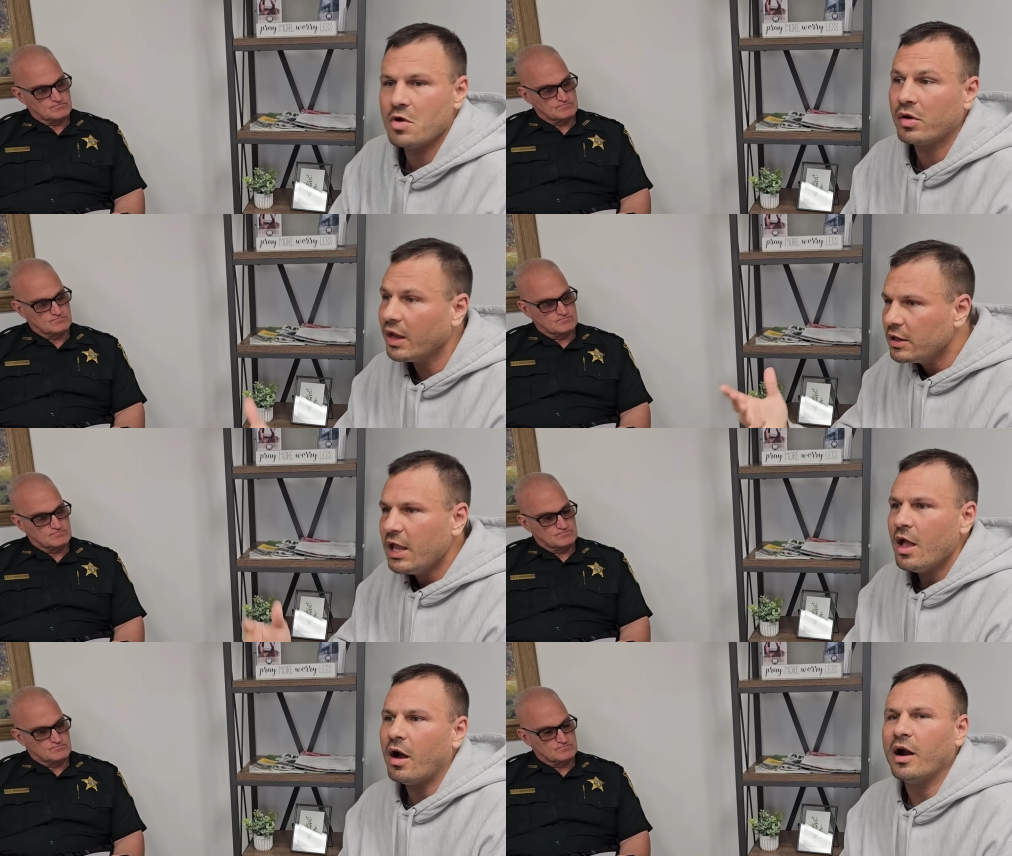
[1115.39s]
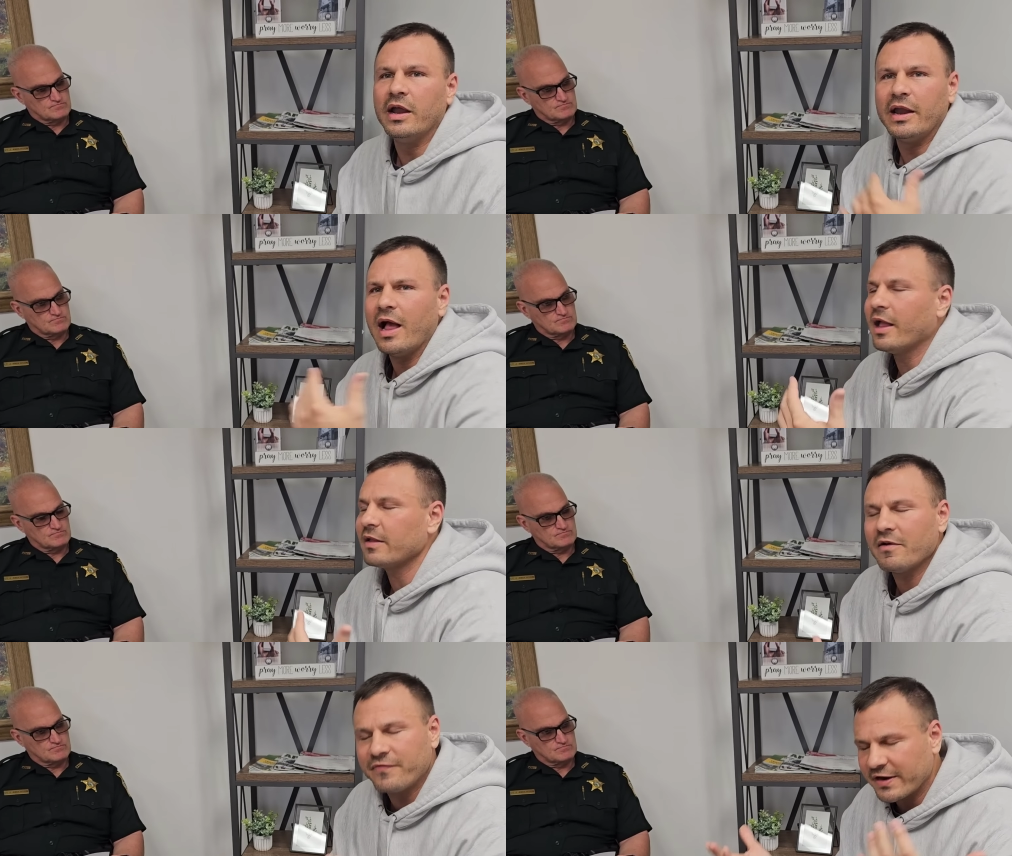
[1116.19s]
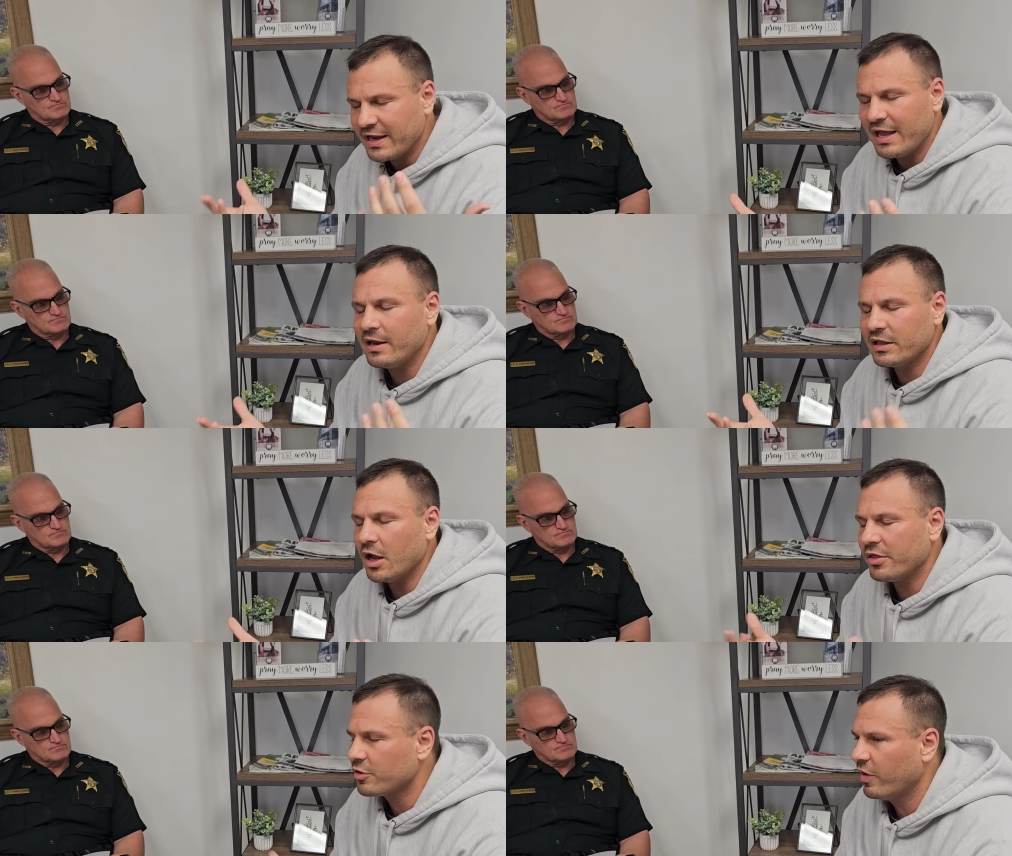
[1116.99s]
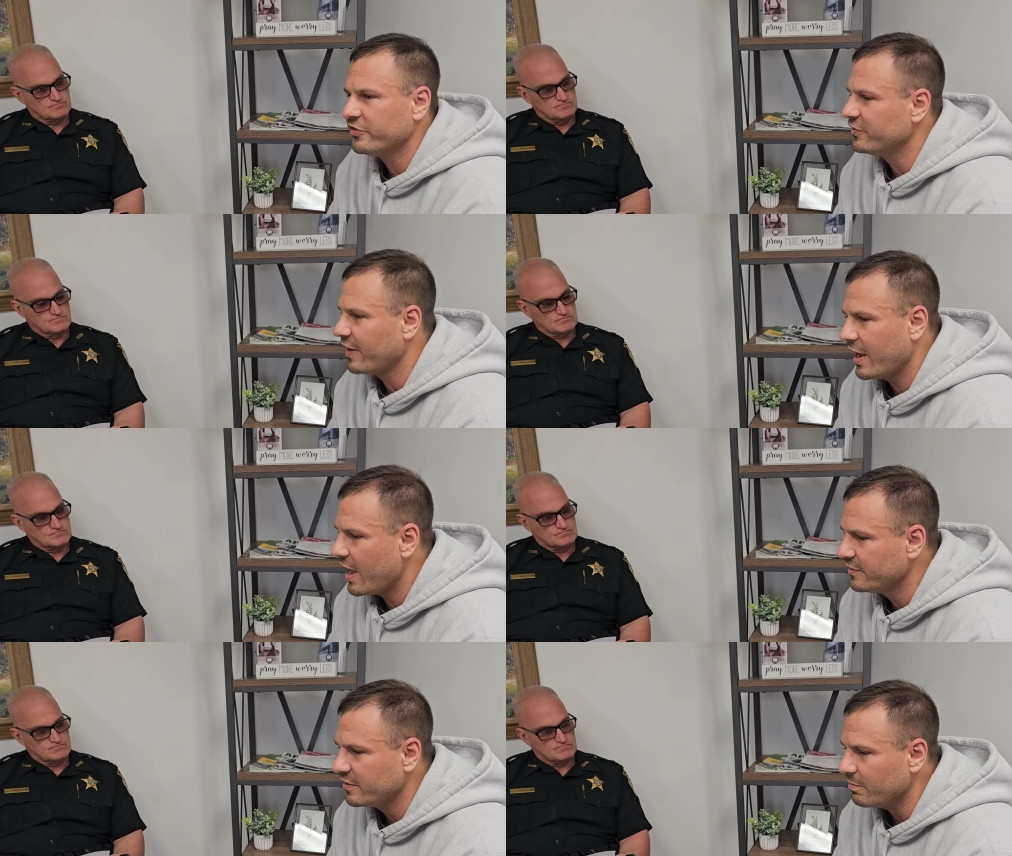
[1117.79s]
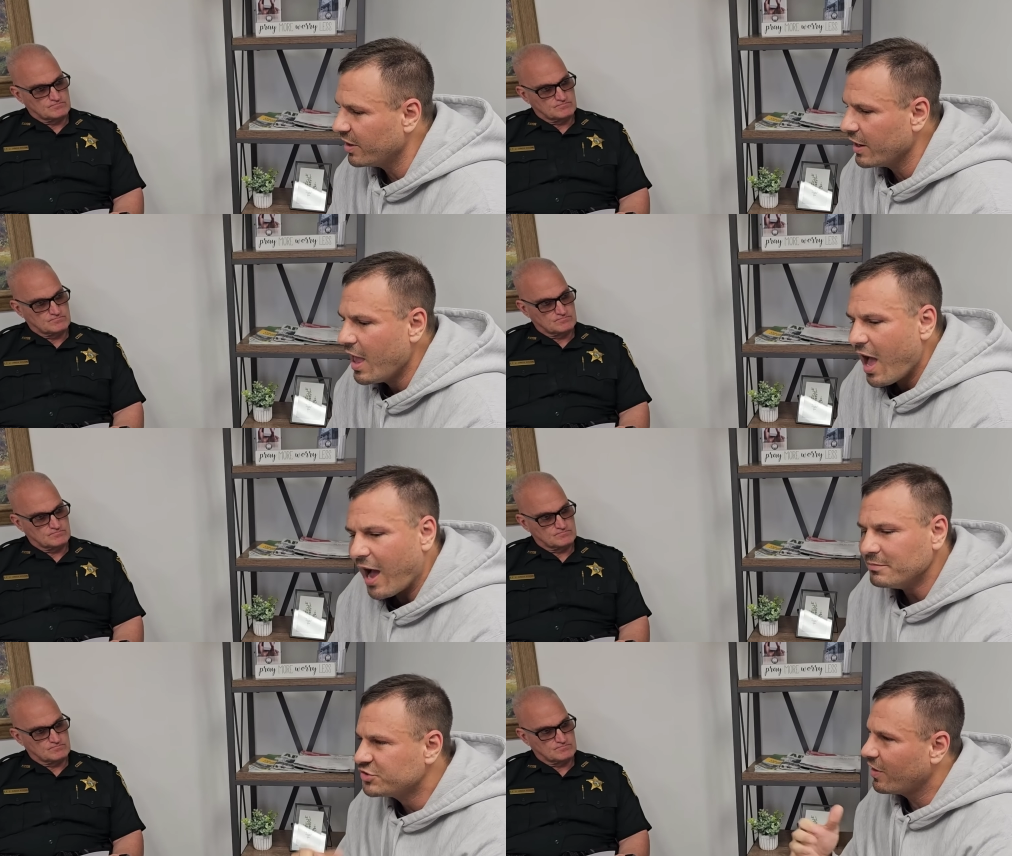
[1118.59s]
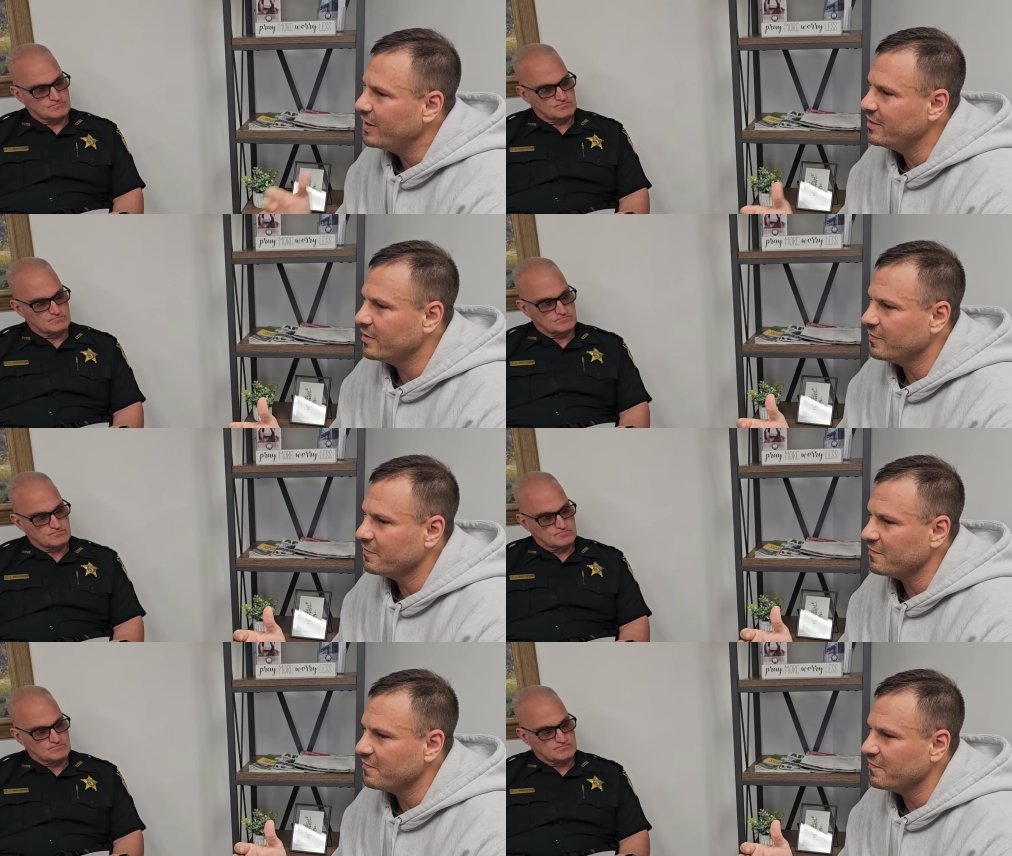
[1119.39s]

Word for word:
Speaker 1: Okay, all right, and I, I forget the other questions I asked him, but I'm trying to